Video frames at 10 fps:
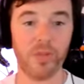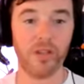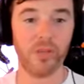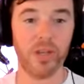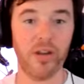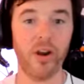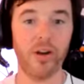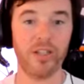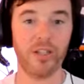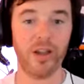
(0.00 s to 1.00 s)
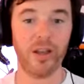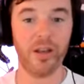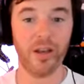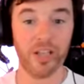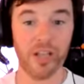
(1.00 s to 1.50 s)
because we had already done
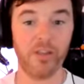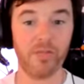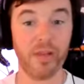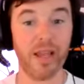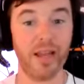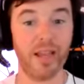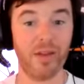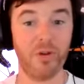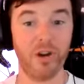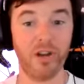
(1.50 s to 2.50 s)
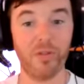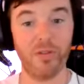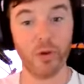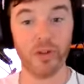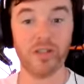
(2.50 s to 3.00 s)
a year of planning and work
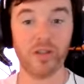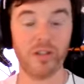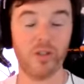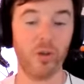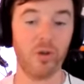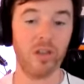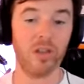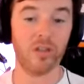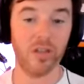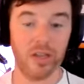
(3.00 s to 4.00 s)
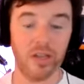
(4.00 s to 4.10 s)
before they started to work with us.